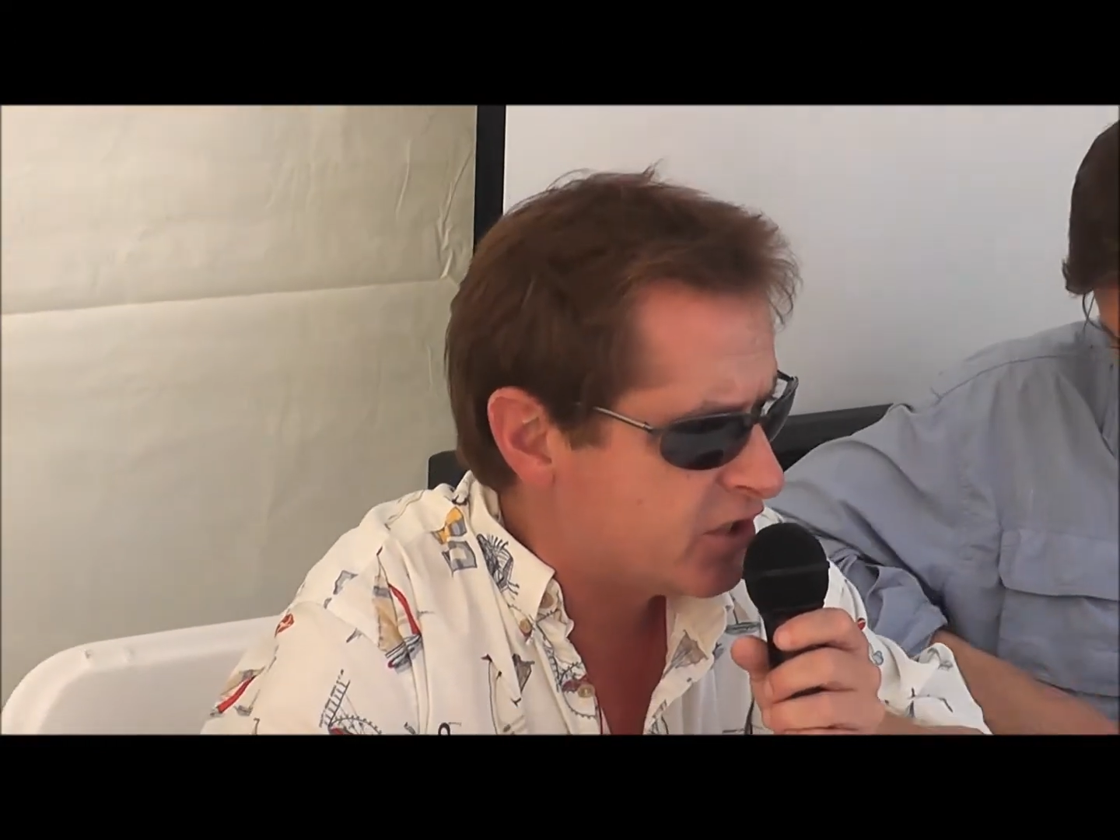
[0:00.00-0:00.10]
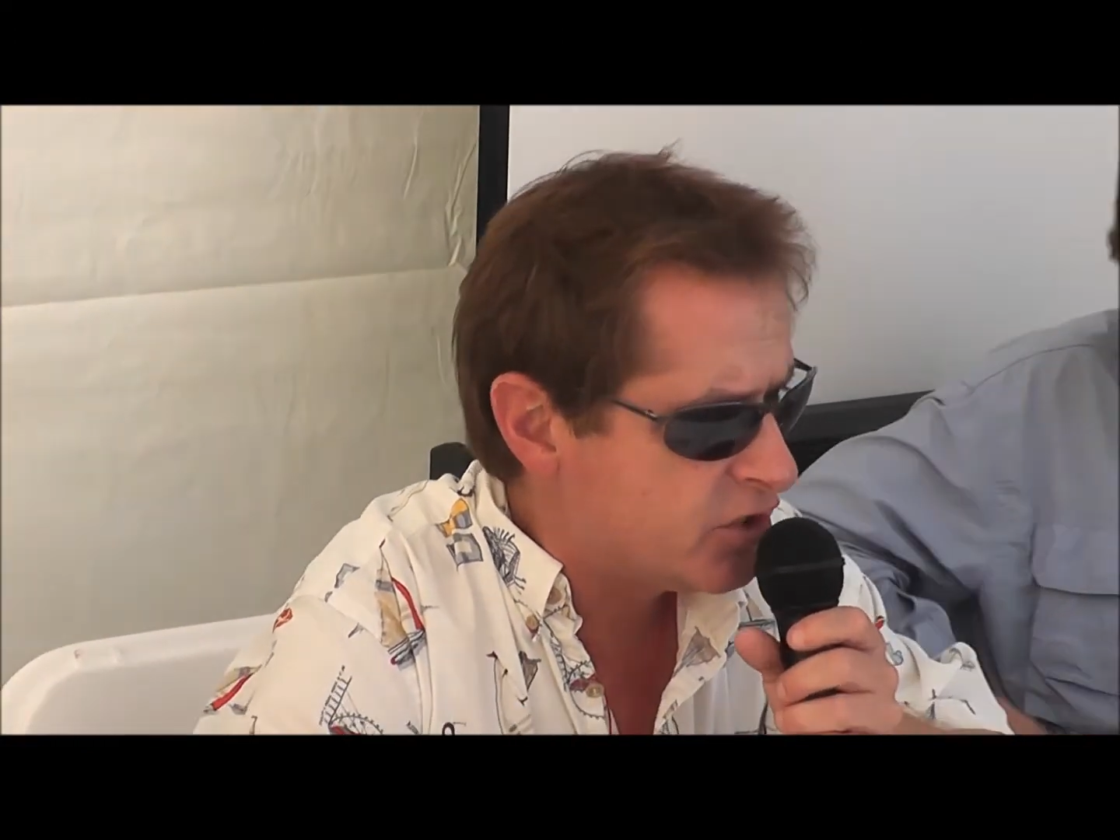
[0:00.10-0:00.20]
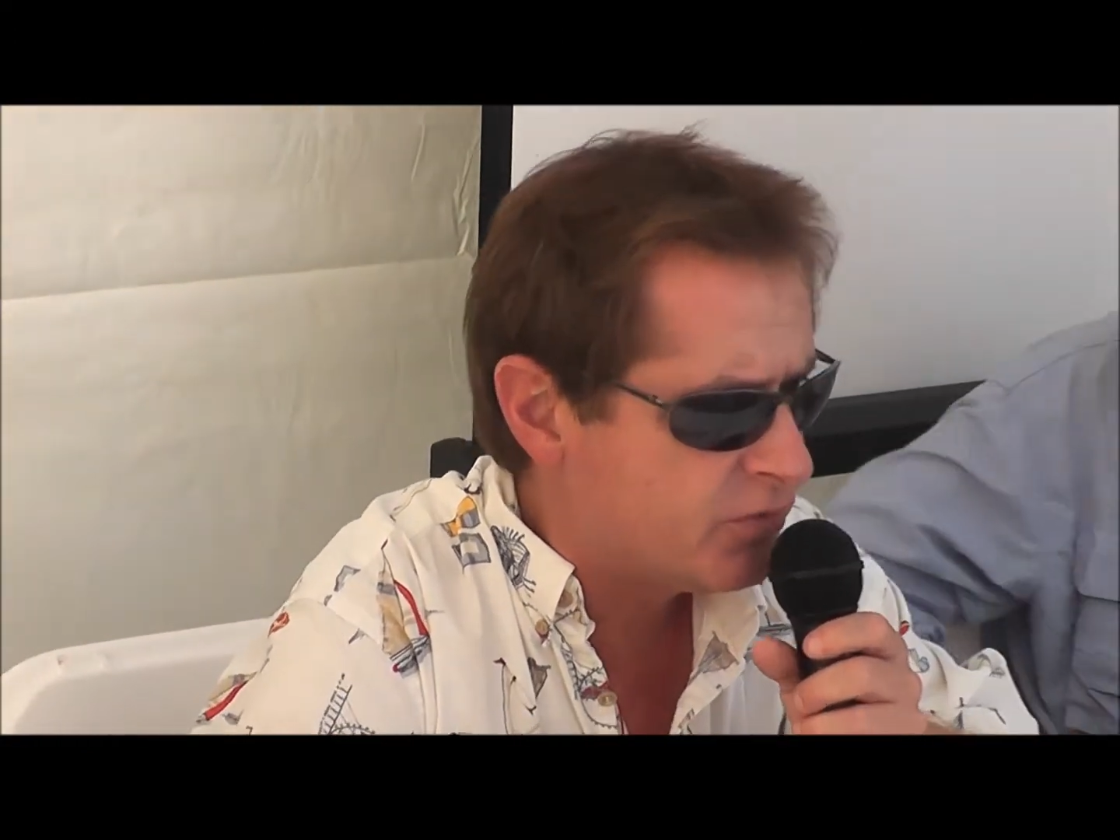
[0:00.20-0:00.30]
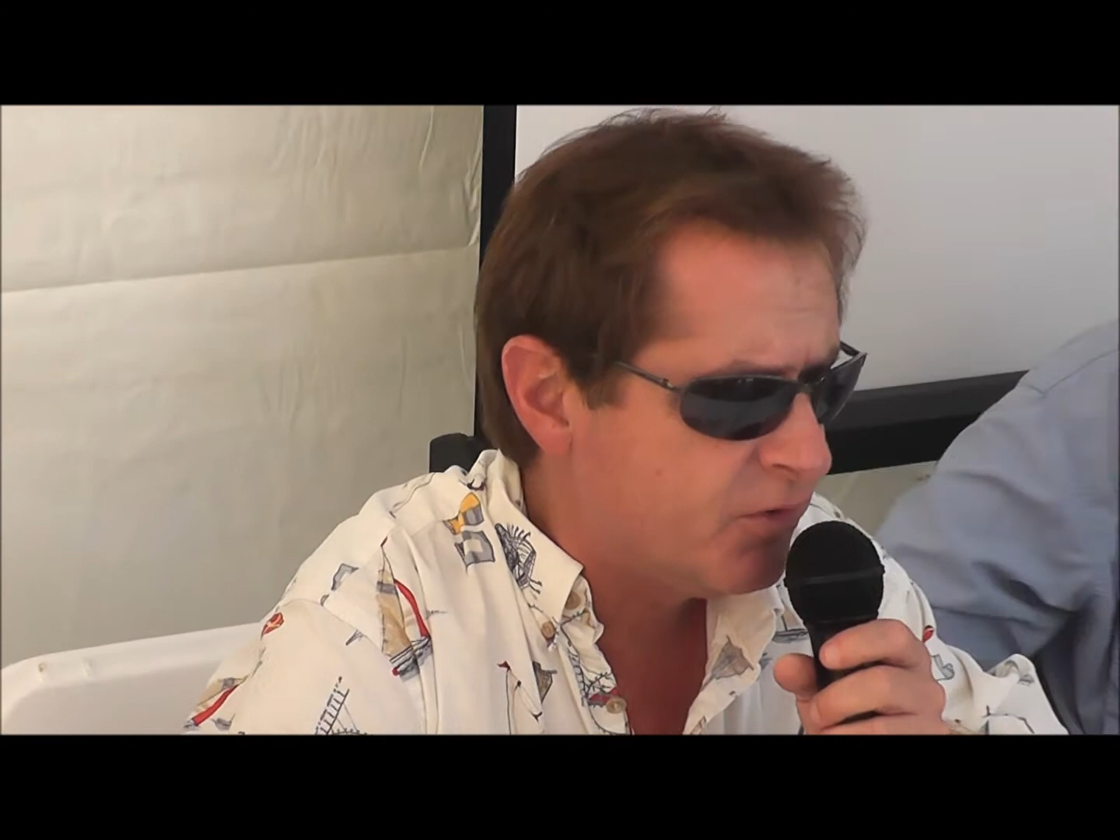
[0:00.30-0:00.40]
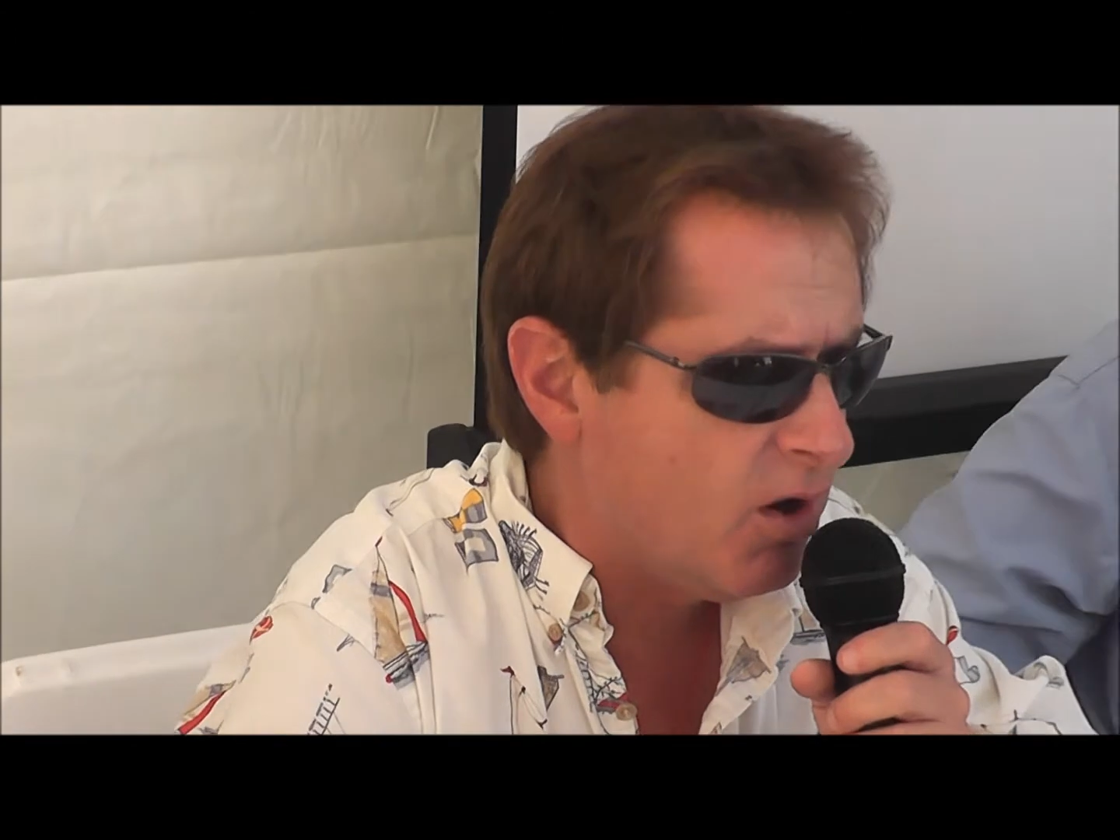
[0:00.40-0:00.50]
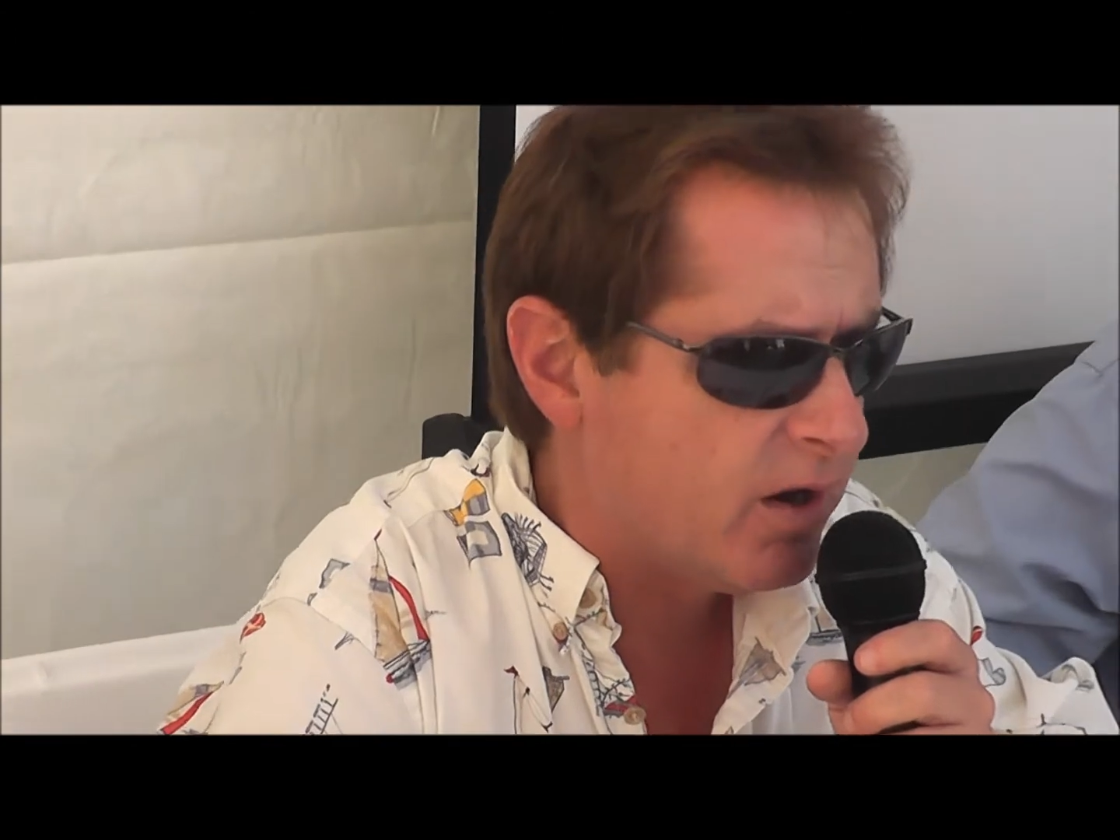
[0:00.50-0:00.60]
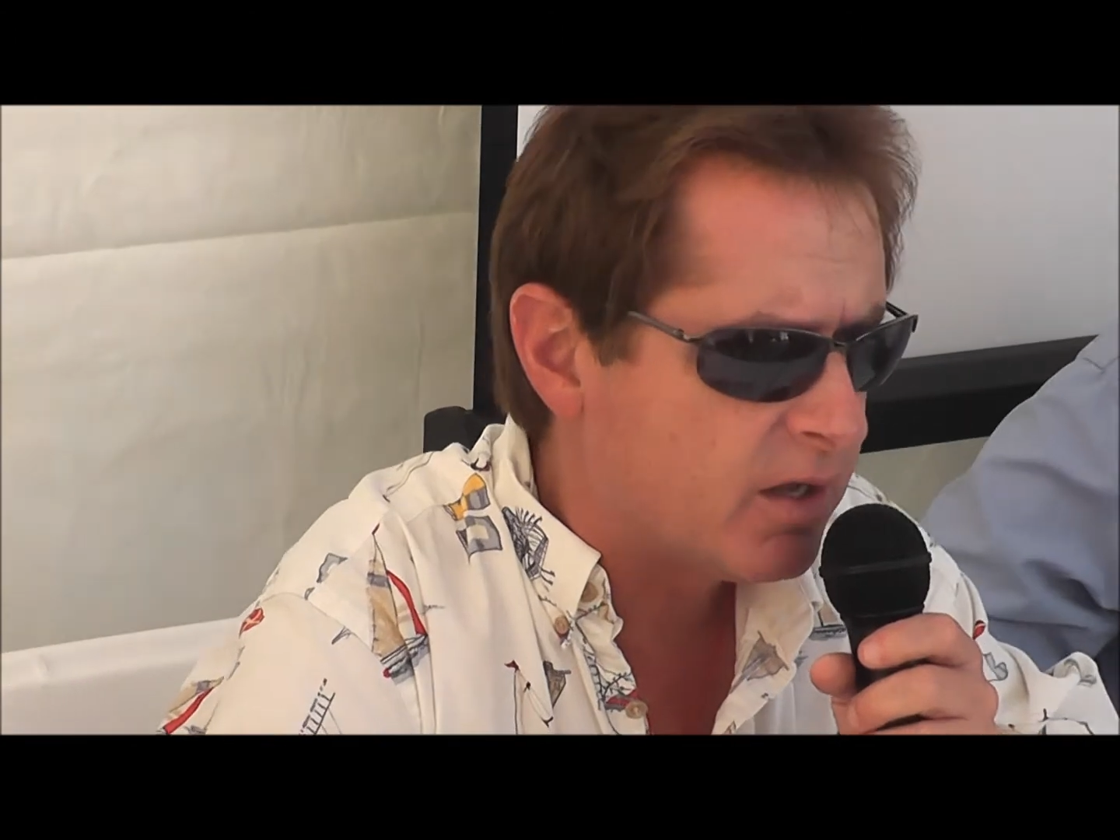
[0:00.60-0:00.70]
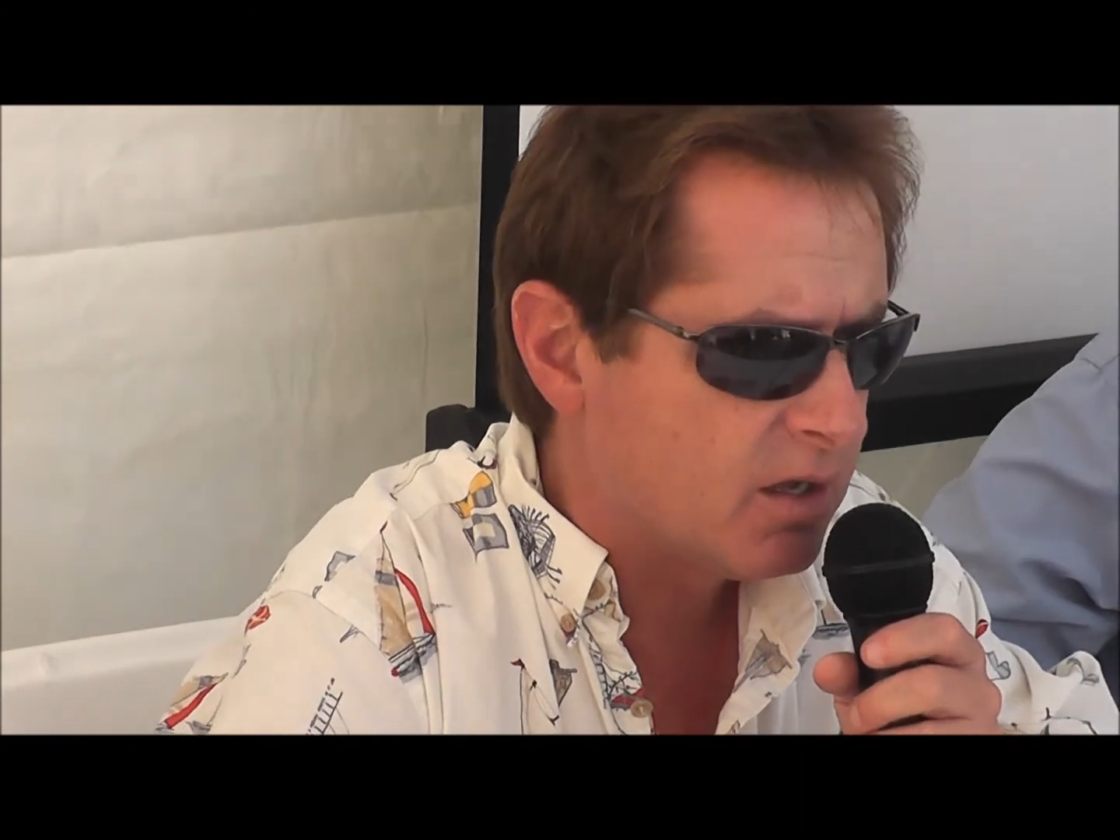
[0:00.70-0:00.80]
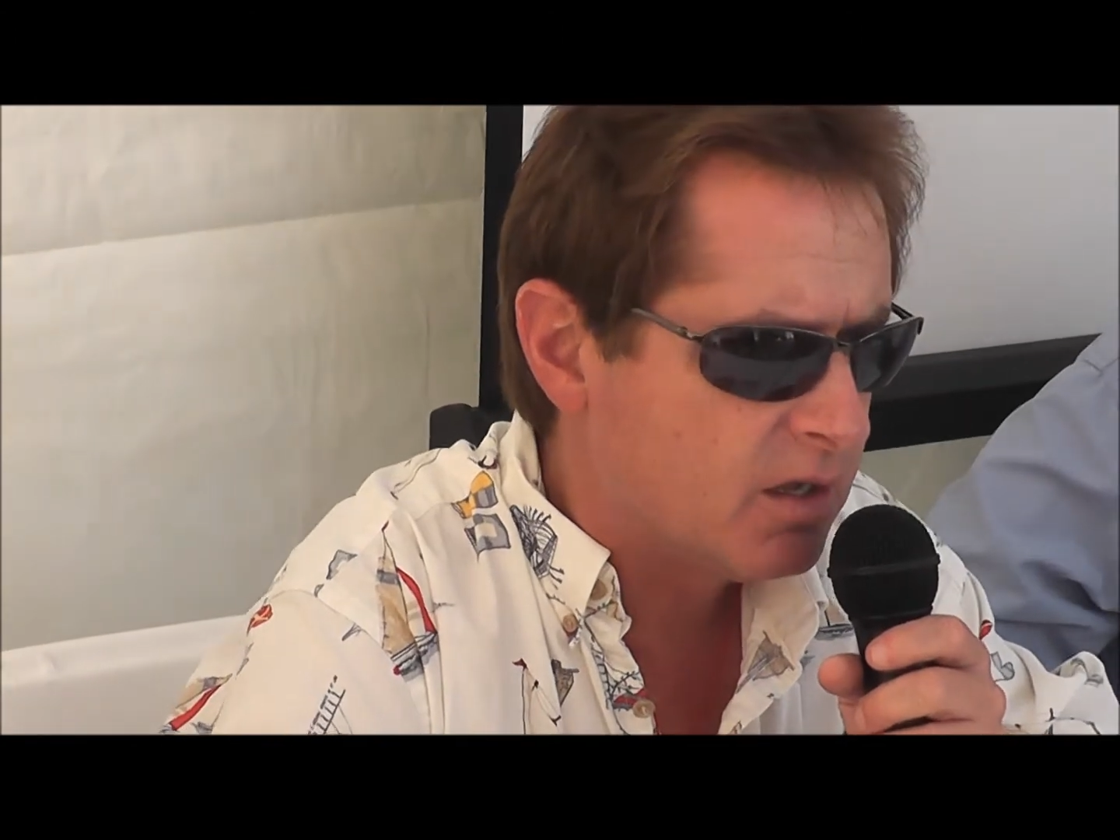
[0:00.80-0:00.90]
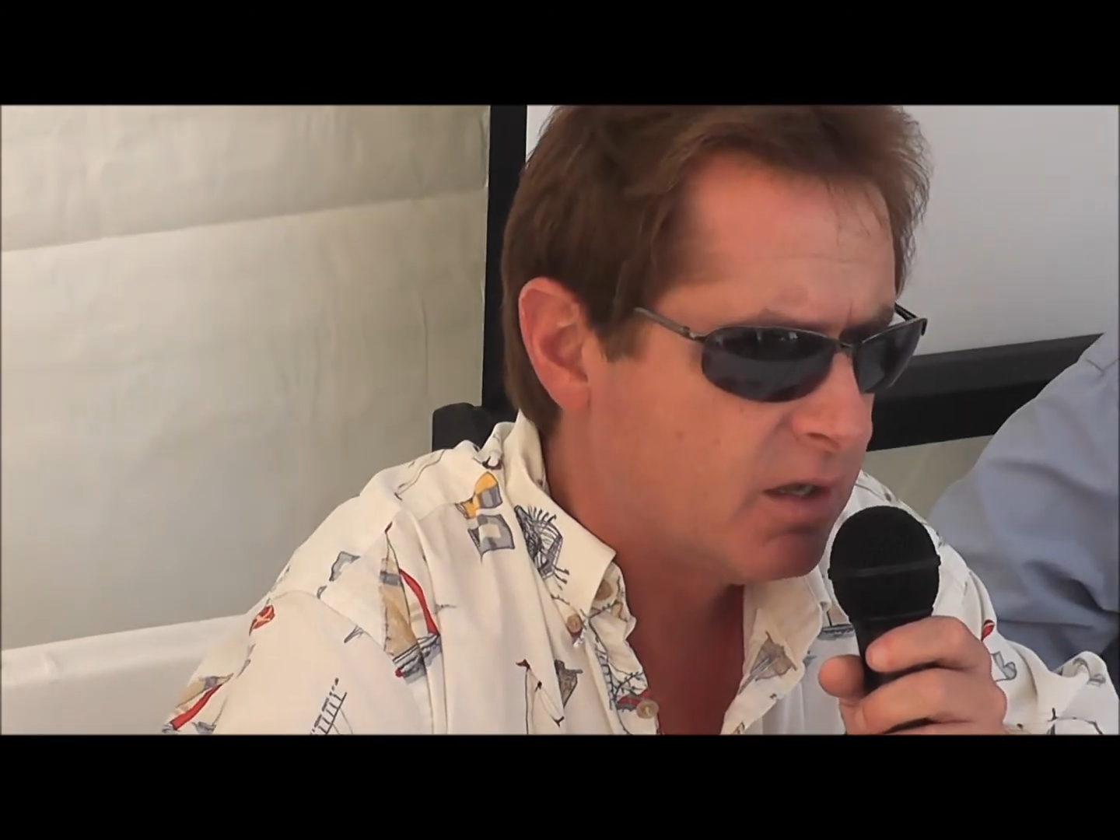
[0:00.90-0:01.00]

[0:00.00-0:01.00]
such as Florida